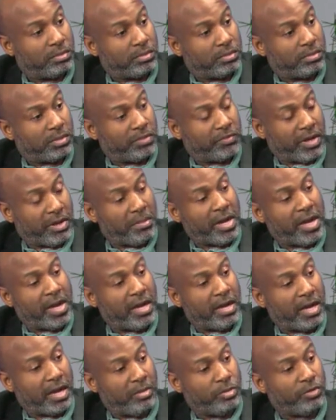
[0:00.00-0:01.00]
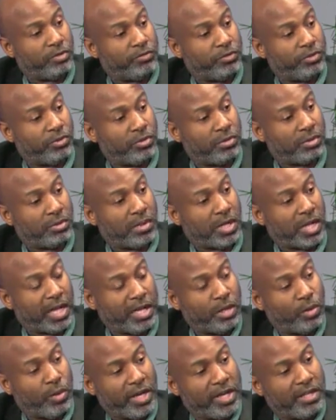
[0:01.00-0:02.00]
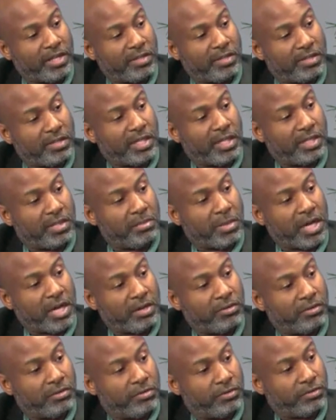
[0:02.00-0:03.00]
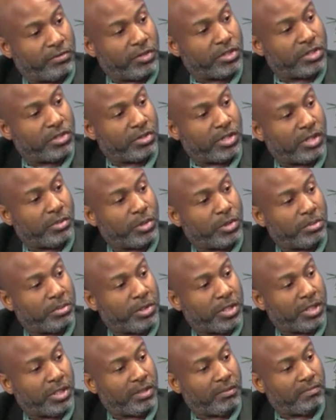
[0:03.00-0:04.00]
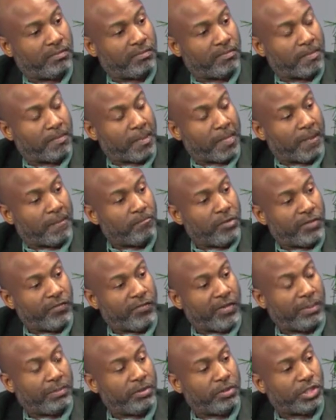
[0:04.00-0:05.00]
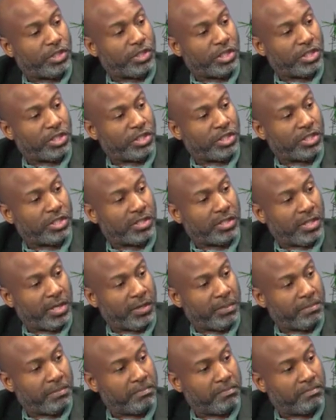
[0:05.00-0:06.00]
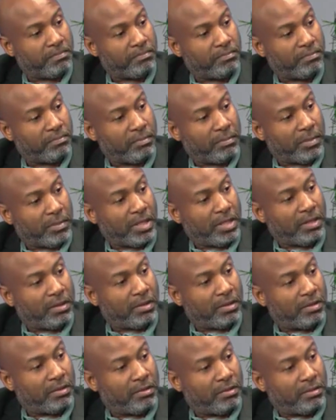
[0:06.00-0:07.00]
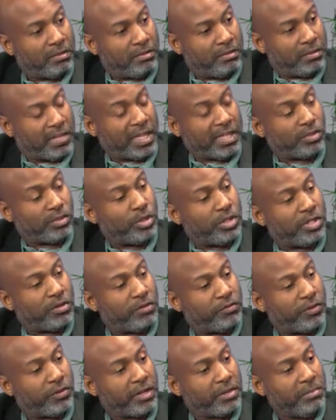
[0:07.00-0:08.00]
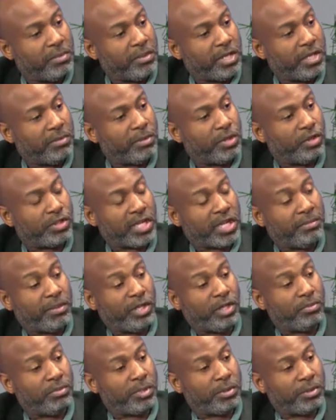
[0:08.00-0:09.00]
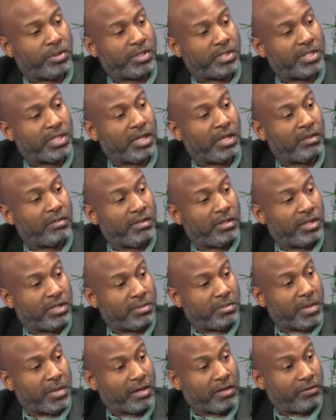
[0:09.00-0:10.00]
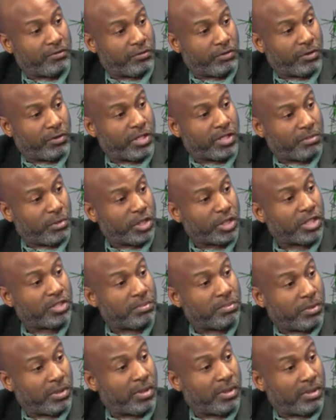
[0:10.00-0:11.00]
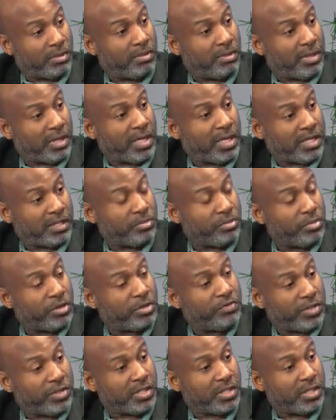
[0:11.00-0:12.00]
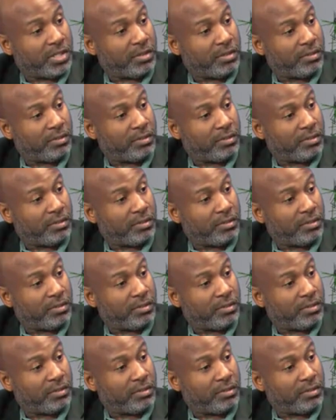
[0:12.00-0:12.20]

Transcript: if I buy an Apple phone, I know I can sell it back for a certain amount of money. If Apple changes its name, that's going to affect me because I may not be able to sell things back for as much as, as previously.